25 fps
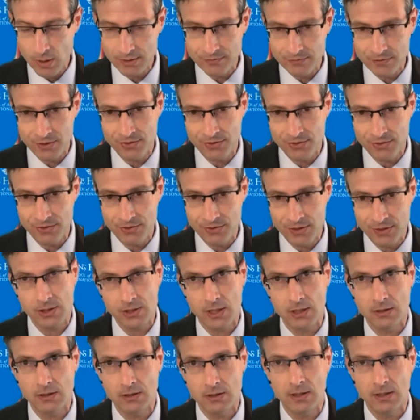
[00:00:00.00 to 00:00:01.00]
But one of the
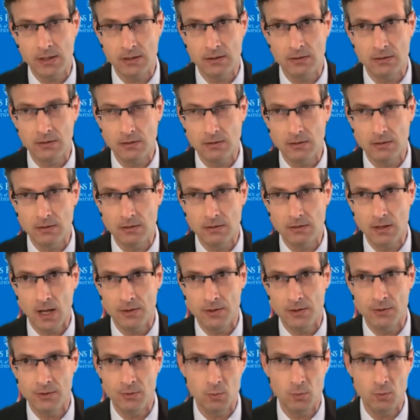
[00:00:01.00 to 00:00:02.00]
things that
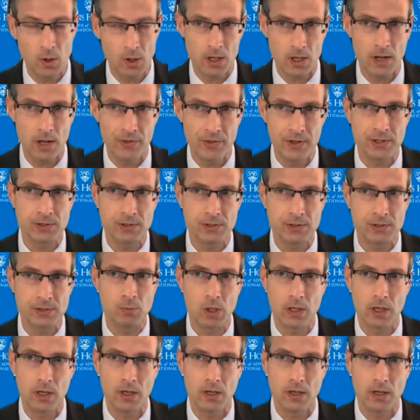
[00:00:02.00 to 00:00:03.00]
the work on this
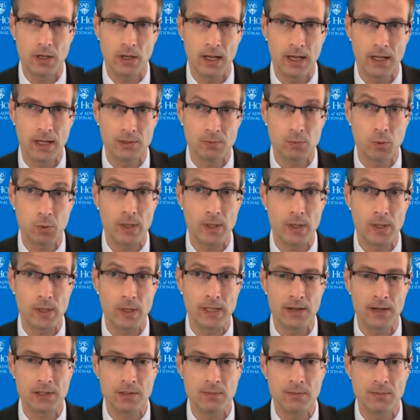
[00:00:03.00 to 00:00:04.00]
book has
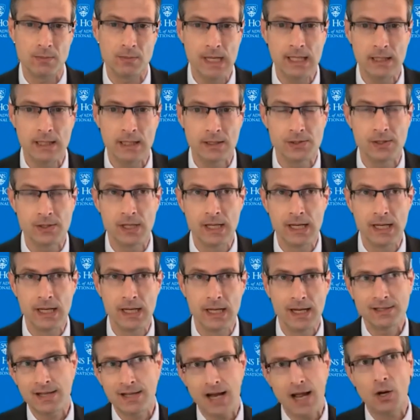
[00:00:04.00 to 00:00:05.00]
pointed out to me is
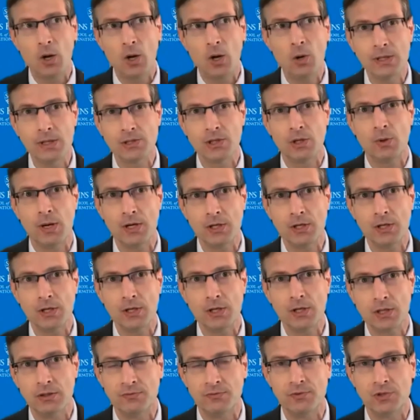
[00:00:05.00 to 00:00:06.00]
it's not always a
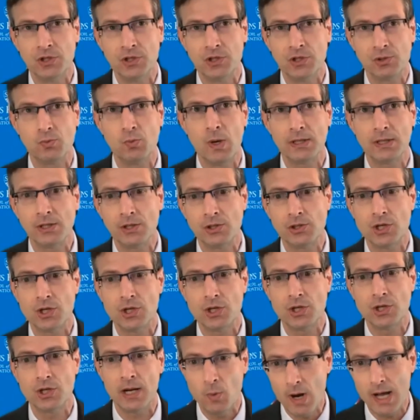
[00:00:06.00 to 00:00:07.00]
question of just what
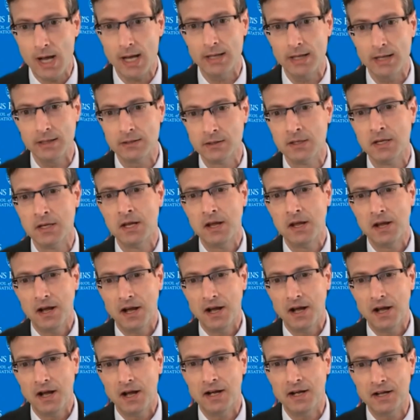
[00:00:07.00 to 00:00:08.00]
does China want.
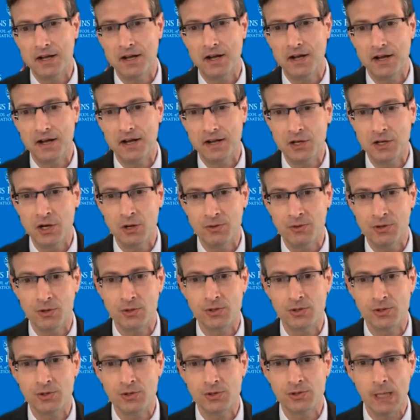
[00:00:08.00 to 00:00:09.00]

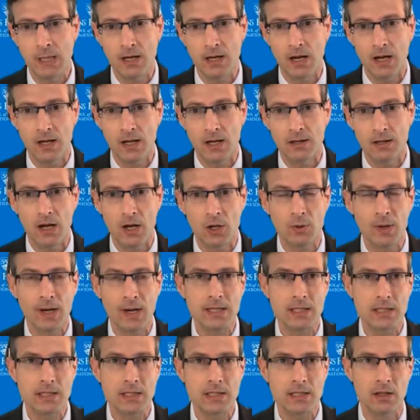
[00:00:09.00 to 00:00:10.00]
There's been a
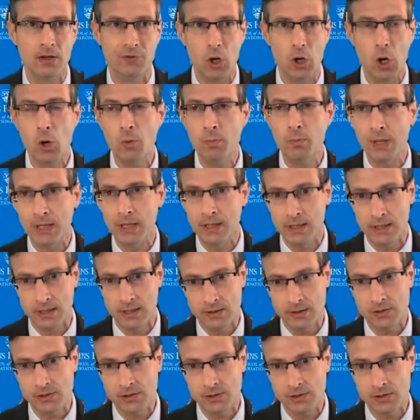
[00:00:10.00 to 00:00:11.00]
great deal of
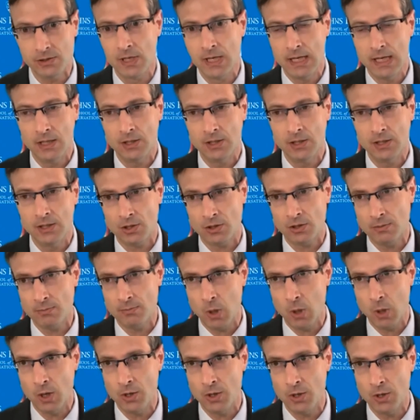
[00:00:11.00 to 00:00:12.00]
openness in
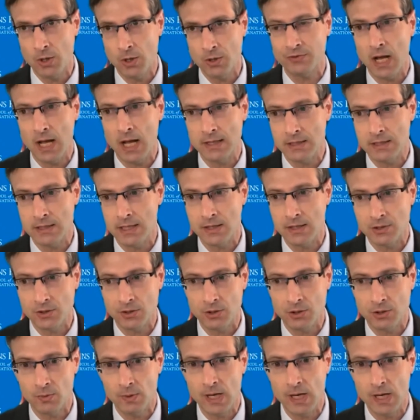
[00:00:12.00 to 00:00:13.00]
certain parts of
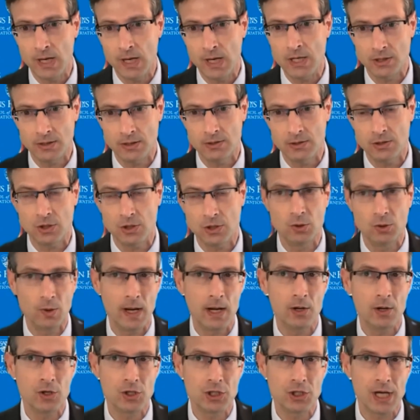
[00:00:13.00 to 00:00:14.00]
continental Eurasia to
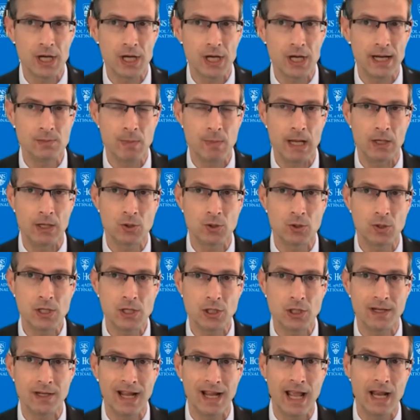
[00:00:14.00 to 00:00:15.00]
greater Chinese
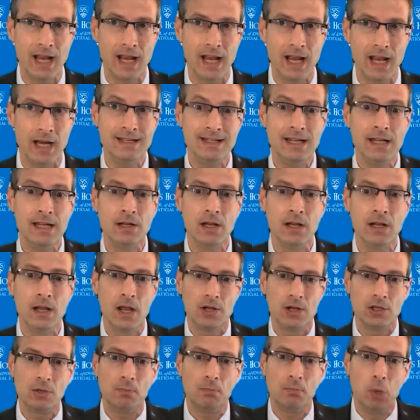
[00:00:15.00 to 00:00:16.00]
penetration, and
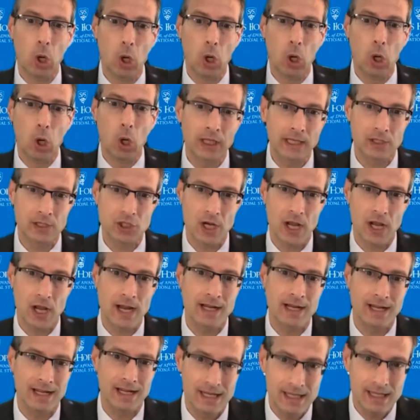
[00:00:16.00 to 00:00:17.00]
indeed to pulling
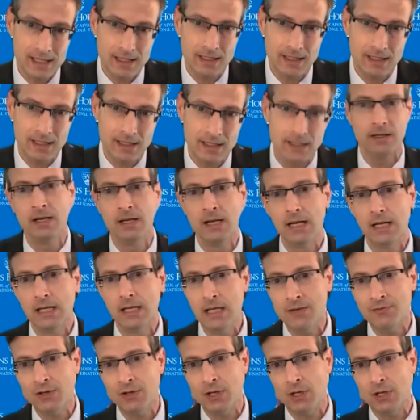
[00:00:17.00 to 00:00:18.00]
China in,
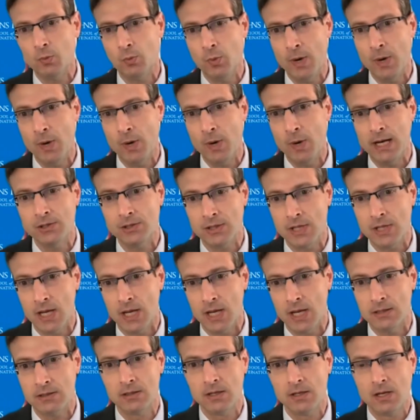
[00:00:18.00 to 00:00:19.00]
even in ways
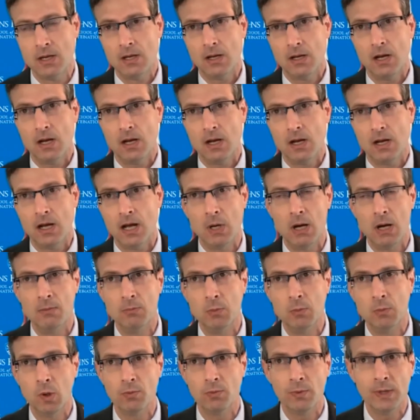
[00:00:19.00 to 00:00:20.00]
that
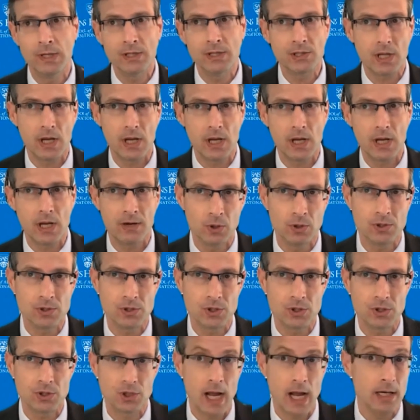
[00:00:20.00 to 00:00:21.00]
a more
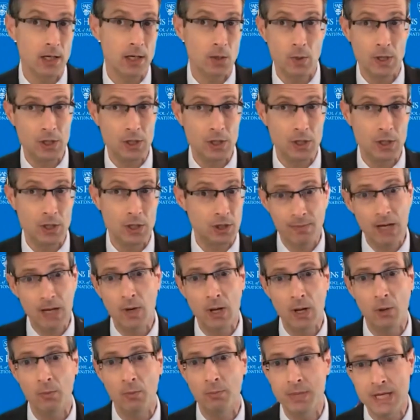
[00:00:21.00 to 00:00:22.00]
risk-averse China, which it
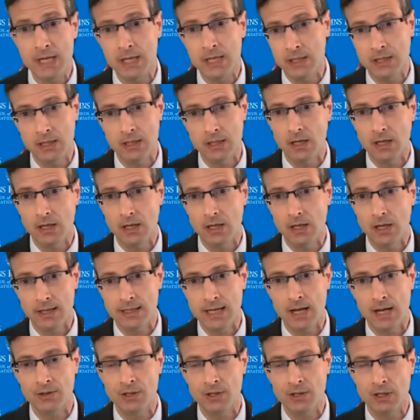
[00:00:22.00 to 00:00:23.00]
may well be
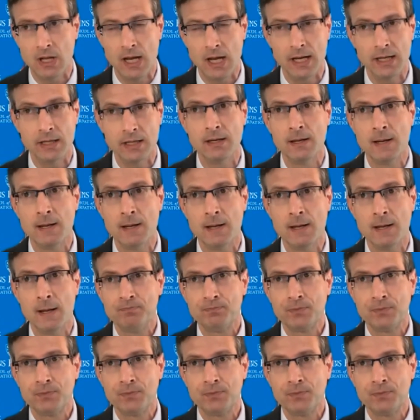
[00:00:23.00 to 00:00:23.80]
down the line,